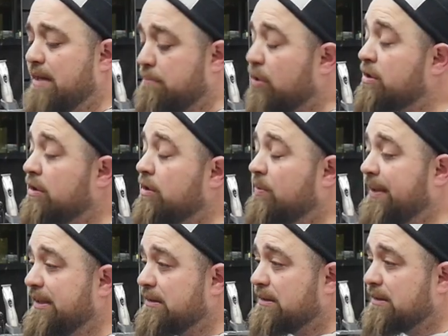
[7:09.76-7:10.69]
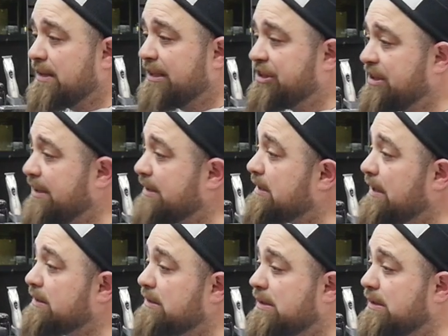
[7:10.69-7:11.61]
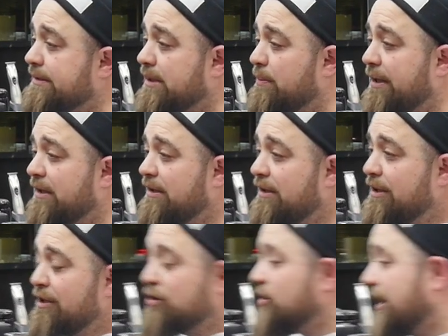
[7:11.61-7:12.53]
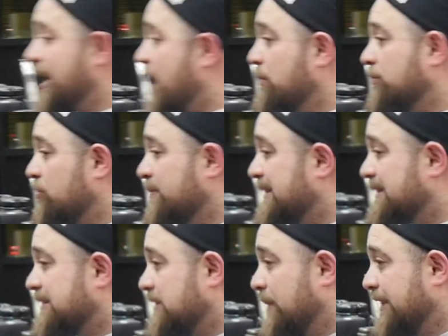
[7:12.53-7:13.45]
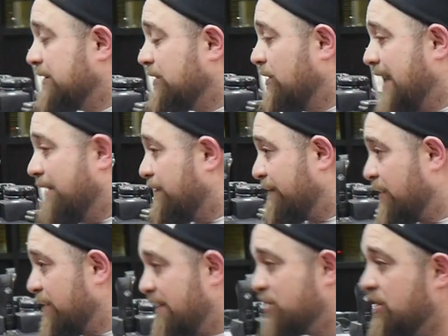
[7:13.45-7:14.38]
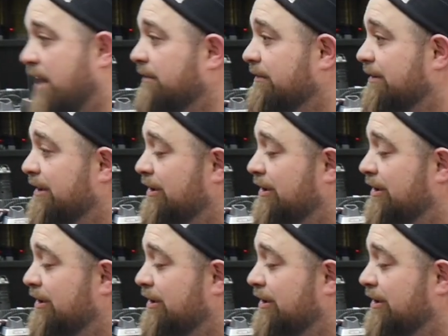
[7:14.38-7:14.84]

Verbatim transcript: in Brooklyn and Queens is like shit that's connected to the subway. So like I won't do business in Whitestone. I'll refer that shit out.